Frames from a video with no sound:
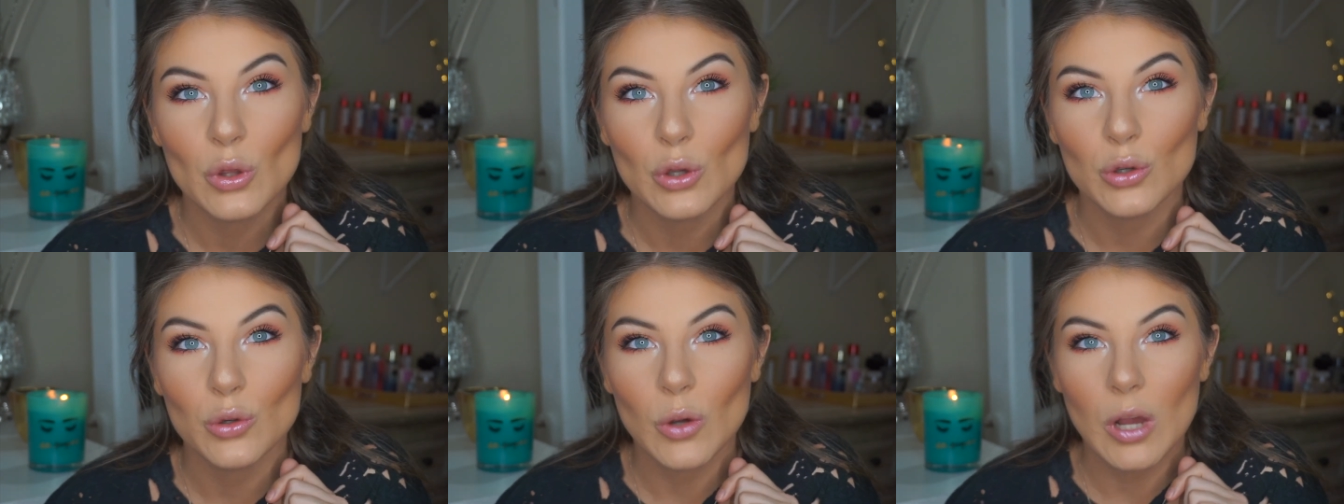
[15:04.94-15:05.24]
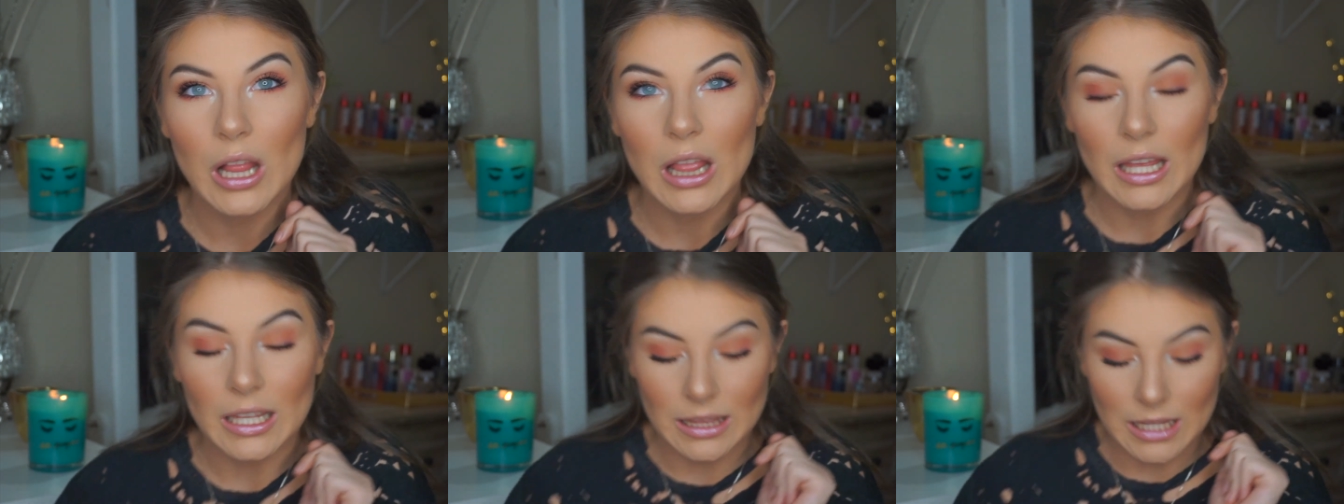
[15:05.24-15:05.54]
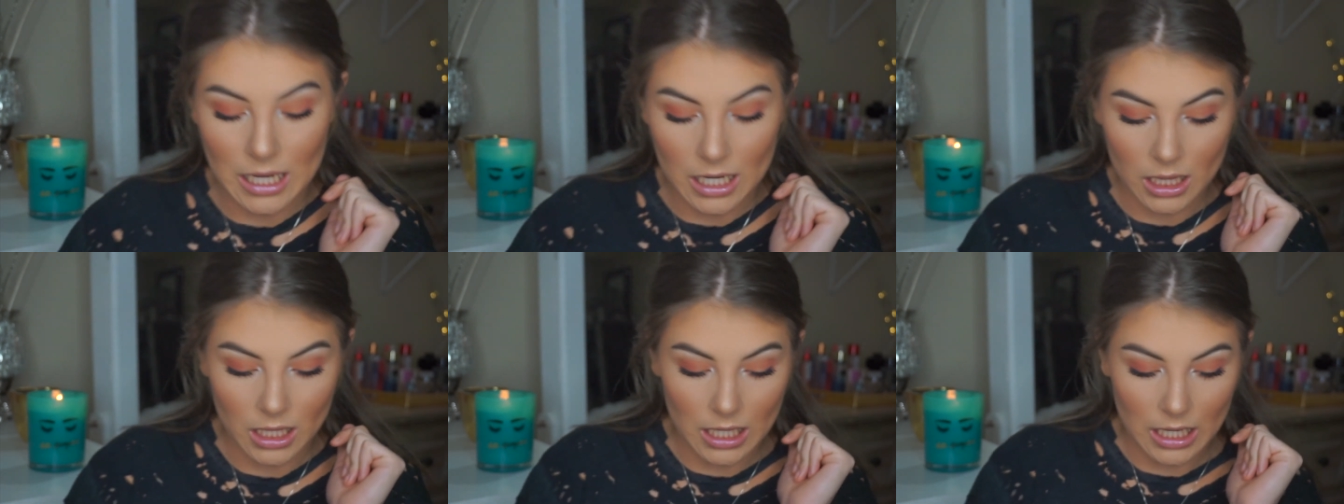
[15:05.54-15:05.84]
Ooh, I like
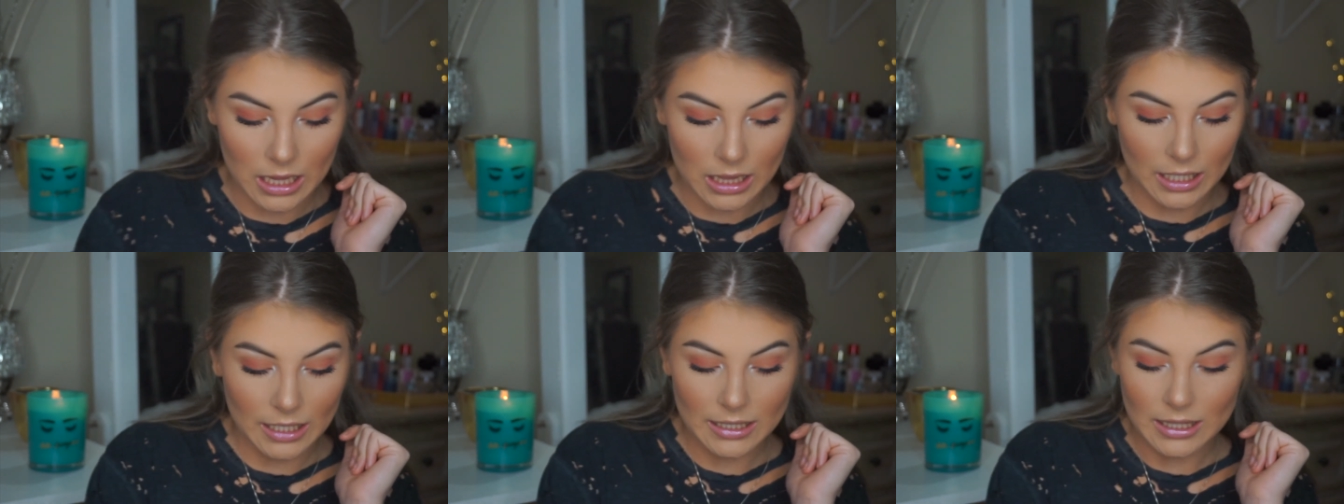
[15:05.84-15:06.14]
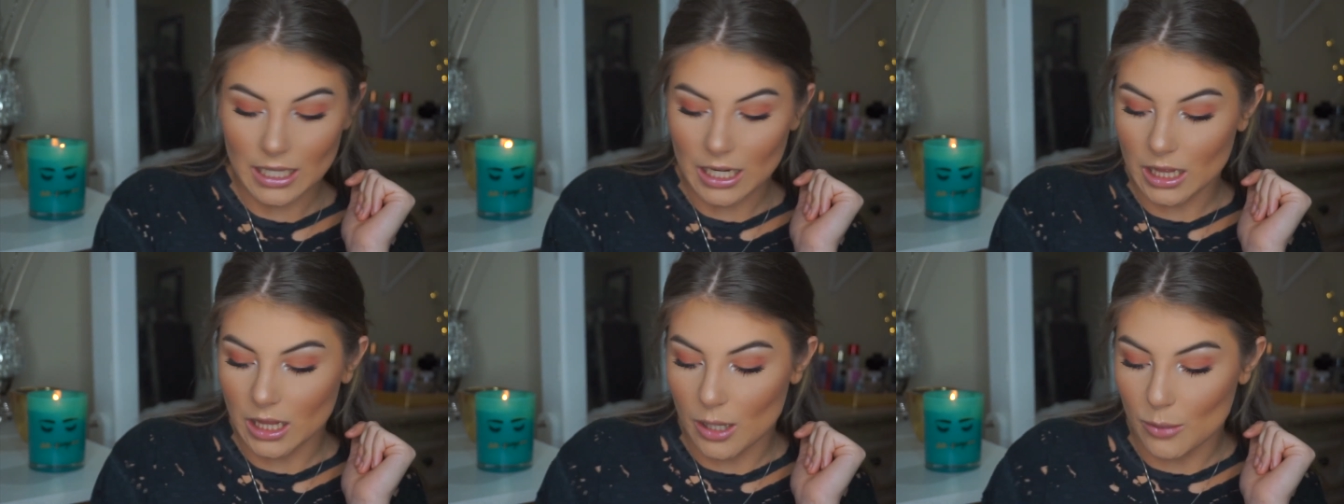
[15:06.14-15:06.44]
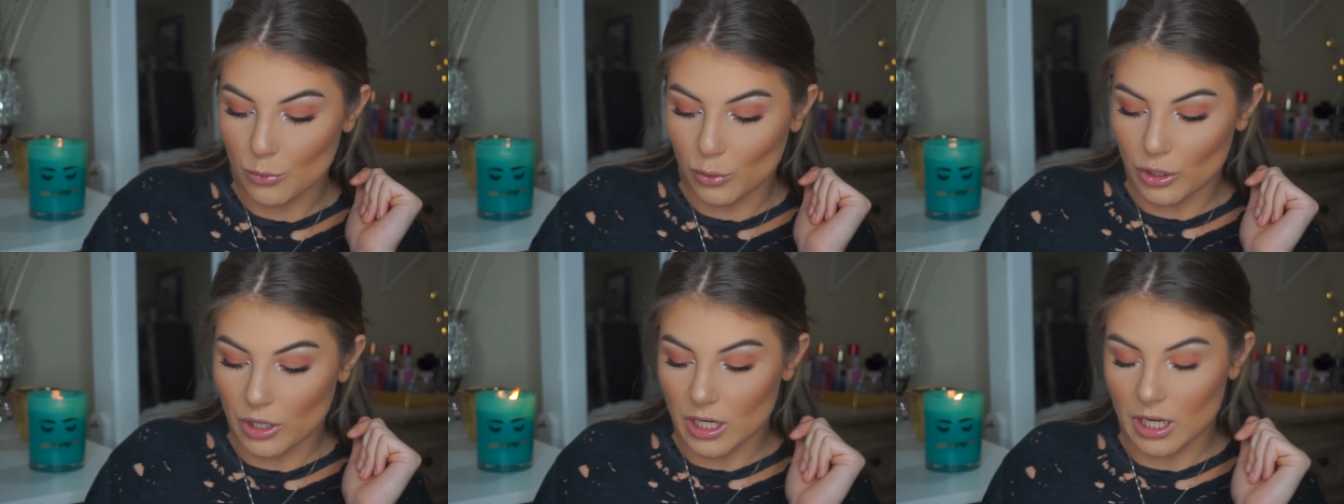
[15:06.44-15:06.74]
that a lot. I like that a lot
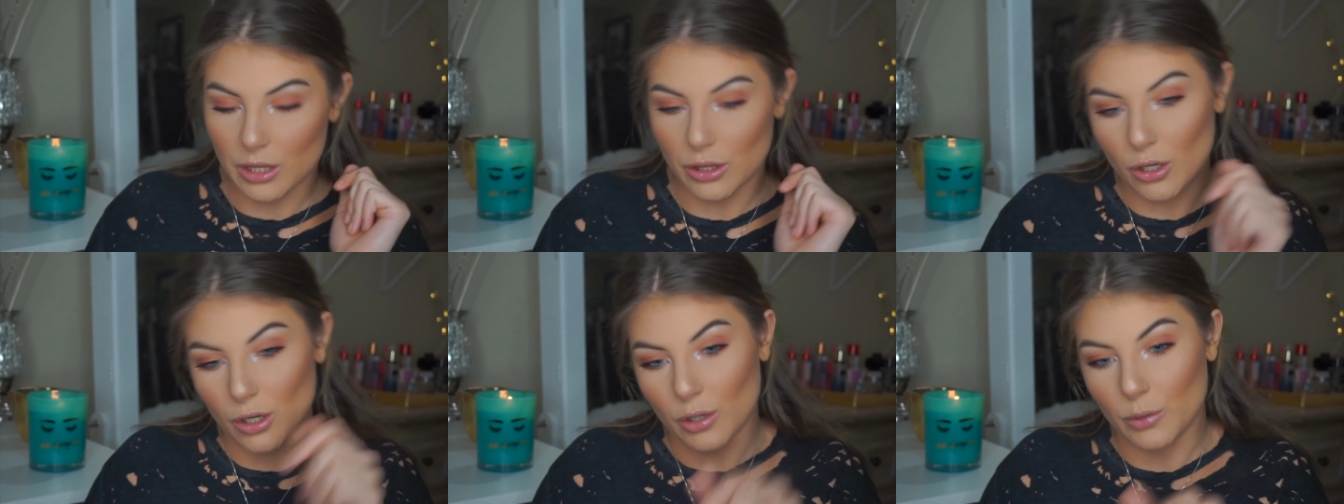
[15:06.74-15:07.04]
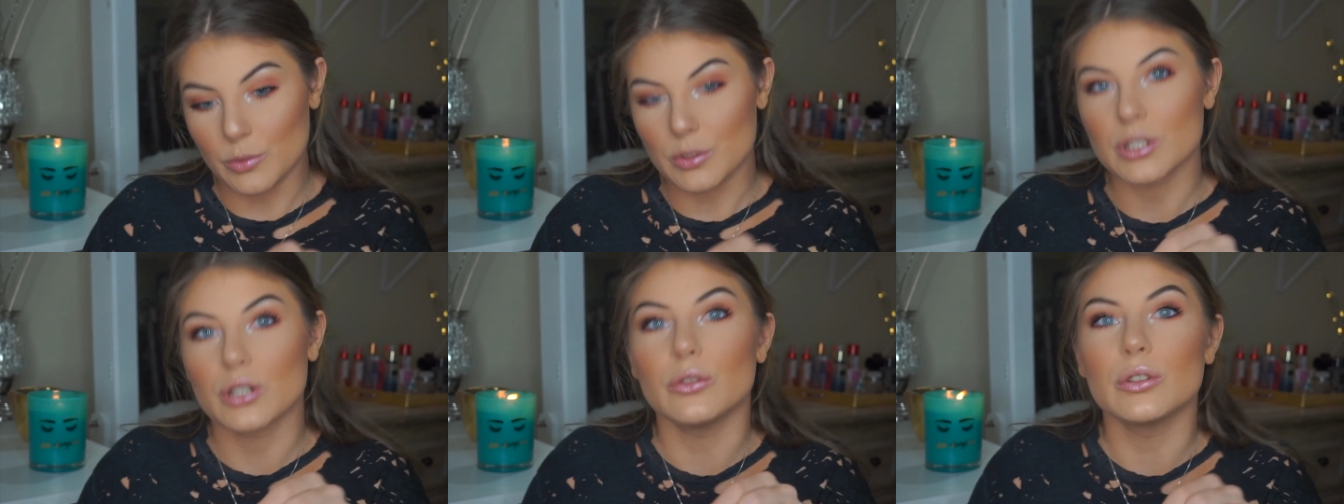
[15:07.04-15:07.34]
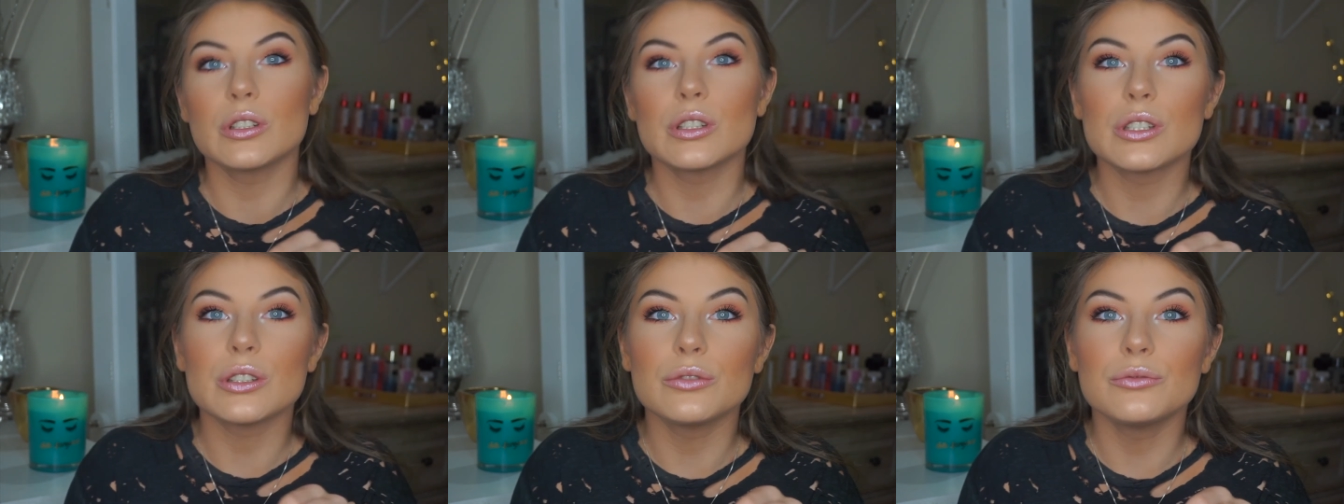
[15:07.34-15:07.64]
more than I thought it was
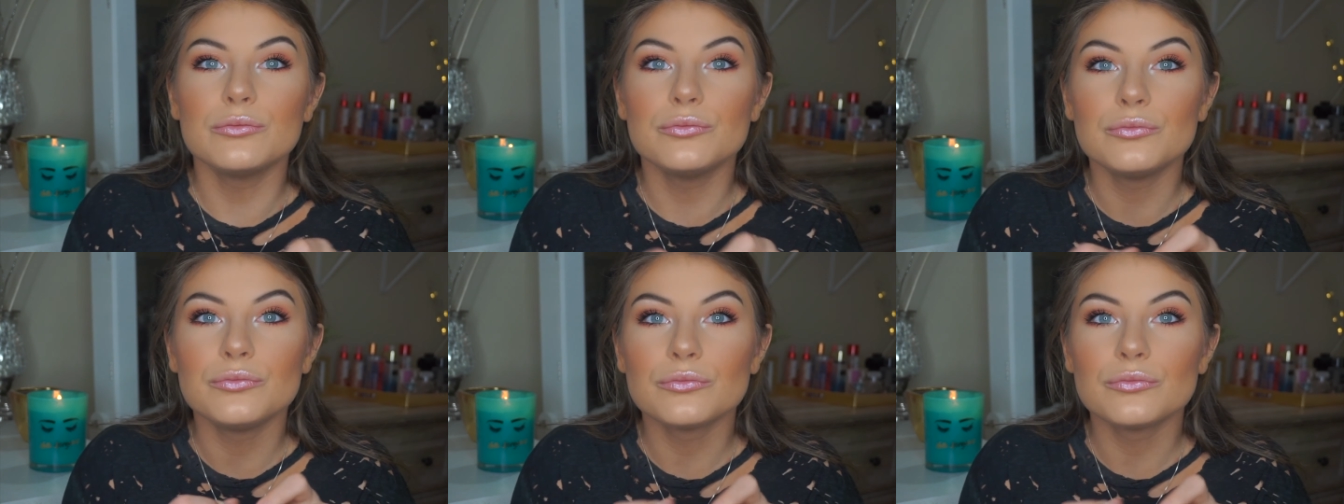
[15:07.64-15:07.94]
going to.